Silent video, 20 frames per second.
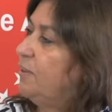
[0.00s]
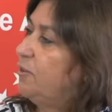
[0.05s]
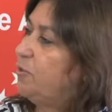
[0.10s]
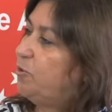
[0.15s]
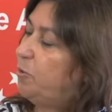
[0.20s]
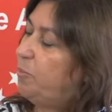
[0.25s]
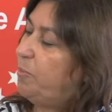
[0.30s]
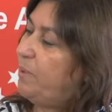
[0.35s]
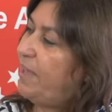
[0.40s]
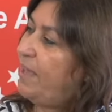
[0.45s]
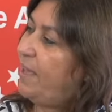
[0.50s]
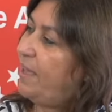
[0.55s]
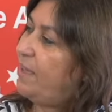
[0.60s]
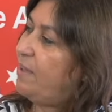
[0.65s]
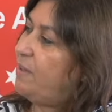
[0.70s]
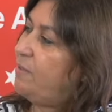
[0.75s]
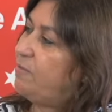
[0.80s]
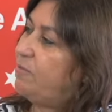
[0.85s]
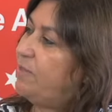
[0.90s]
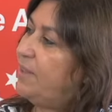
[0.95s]
to
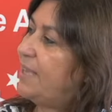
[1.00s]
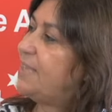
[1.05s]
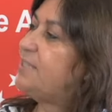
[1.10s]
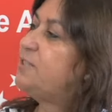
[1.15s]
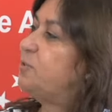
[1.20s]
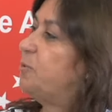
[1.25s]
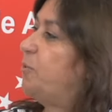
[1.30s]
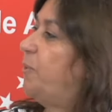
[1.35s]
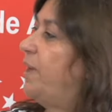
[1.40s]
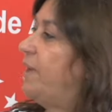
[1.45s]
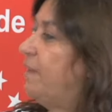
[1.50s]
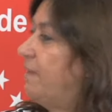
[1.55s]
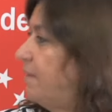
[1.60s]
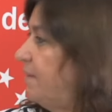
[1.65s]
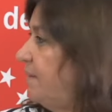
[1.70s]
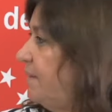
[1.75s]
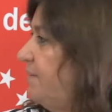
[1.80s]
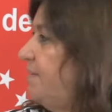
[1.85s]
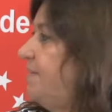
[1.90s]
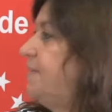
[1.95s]
behave less
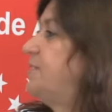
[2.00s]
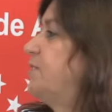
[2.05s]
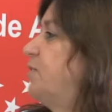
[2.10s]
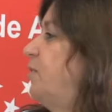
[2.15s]
well in these